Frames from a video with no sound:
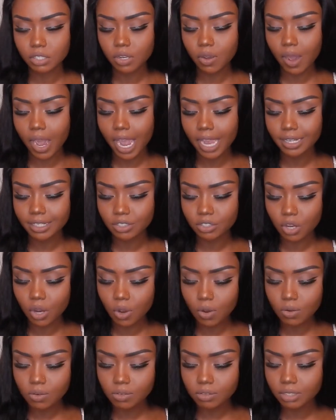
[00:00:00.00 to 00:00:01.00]
So I
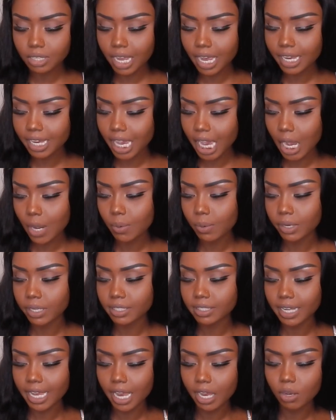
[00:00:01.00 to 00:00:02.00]
don't like how
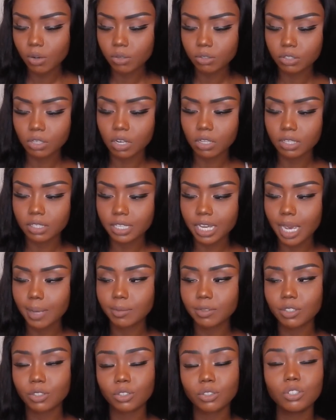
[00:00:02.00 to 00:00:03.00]
it tangles all the
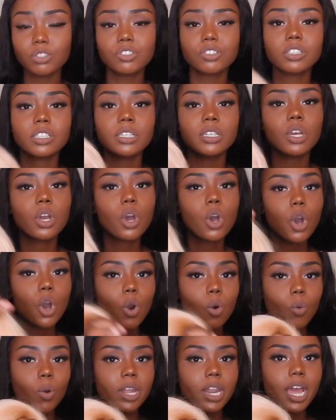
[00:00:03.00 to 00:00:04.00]
time. So usually
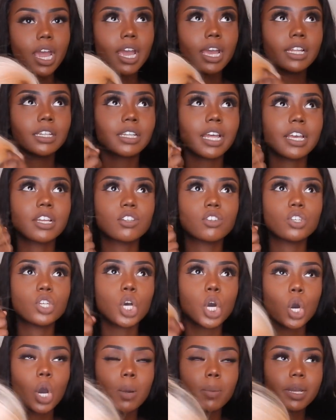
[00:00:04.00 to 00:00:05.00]
when I like
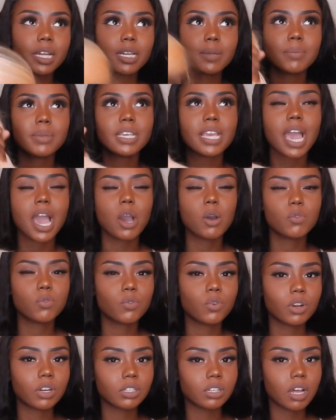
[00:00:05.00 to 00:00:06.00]
know I'm gonna be
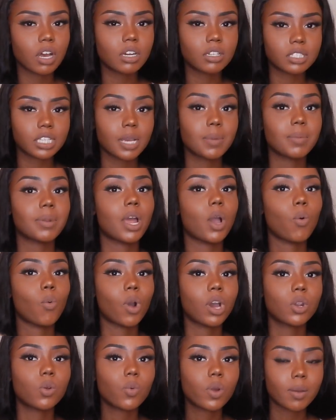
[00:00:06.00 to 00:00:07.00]
out for a long time and I
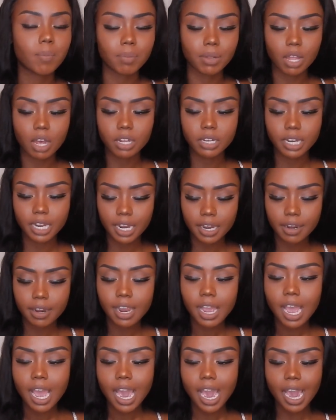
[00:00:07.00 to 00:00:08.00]
want to wear blonde
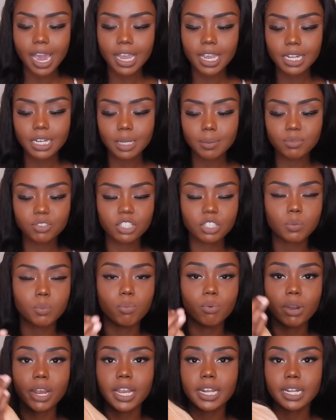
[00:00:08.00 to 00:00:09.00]
hair, I end up
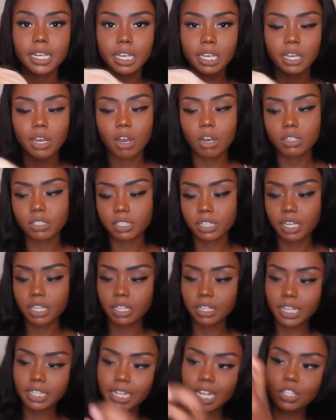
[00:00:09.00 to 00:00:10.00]
just braiding it all
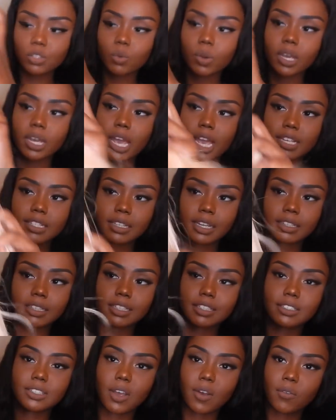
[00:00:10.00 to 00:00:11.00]
together. Like that's why it has like
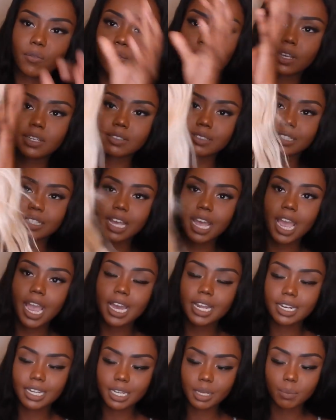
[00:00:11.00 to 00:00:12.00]
these soft waves, because I
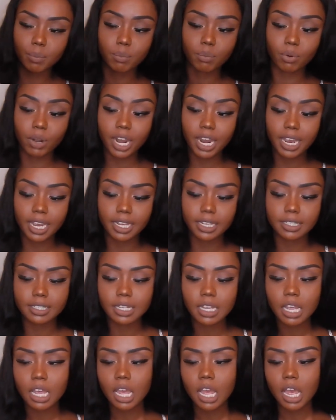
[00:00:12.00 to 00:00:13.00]
had it in braids.